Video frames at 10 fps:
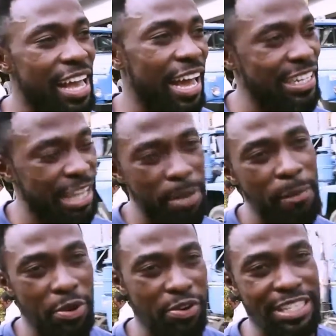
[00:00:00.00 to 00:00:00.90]
At least I made
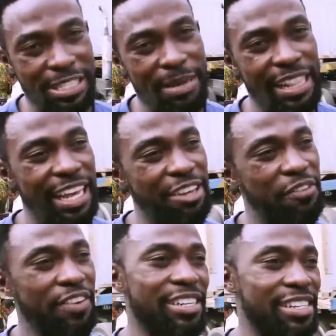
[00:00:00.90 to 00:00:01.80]
progress in my life
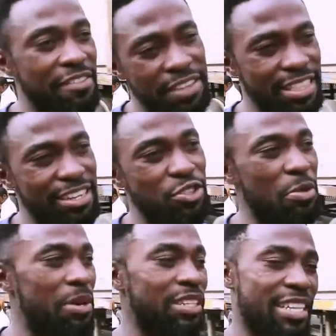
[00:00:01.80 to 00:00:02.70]
and everything. So,
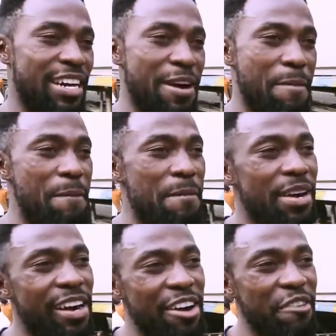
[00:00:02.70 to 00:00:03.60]
but
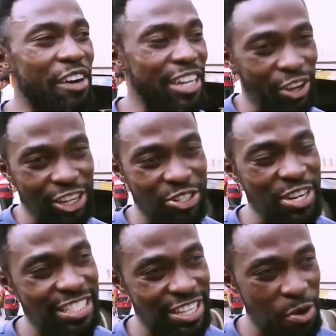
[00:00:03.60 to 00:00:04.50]
for the country,
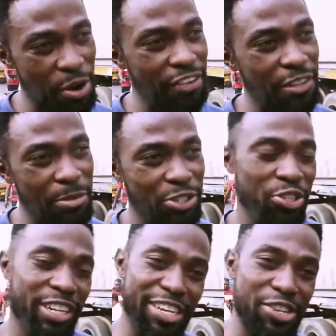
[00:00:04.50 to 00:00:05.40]
as the one of the most
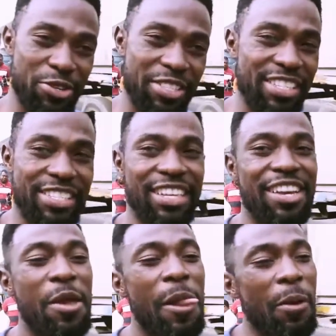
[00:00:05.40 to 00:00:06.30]
shocking news is
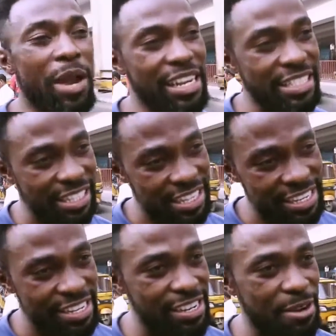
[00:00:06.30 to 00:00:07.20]
when they said
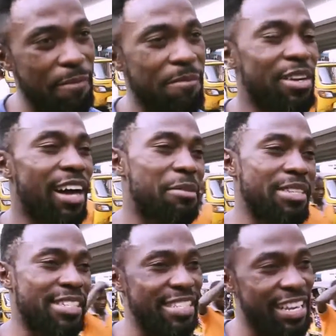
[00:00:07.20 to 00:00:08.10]
I'll
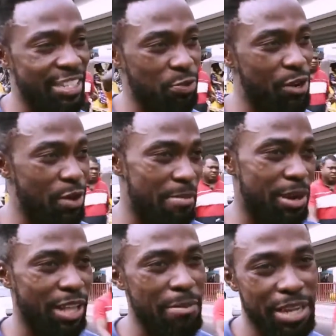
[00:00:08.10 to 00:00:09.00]
be snake swallow
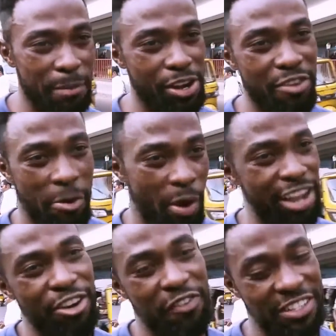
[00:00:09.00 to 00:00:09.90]
about how many million from my
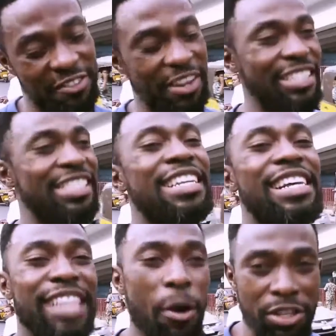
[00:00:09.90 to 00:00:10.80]
head off his fat.
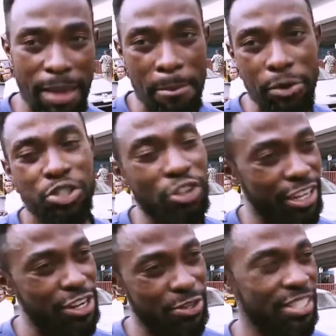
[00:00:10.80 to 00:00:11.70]
That was my most
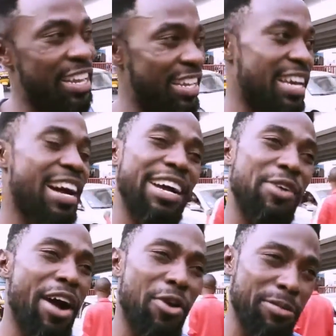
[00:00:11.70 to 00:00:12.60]
shocking news I heard. That
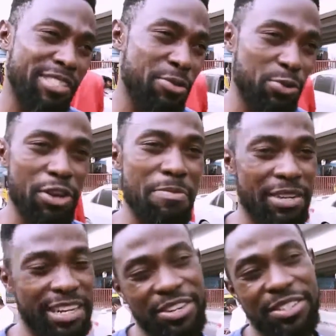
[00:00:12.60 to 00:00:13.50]
how come snake will swallow
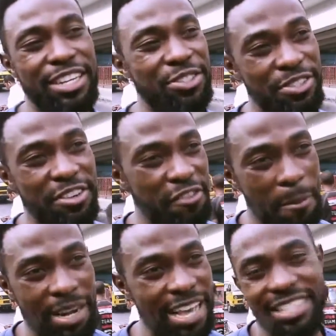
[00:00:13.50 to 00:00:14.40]
money and all that. So for
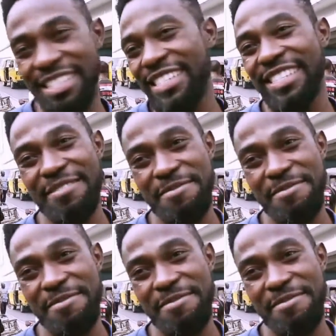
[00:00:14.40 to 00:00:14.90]
me, that's it.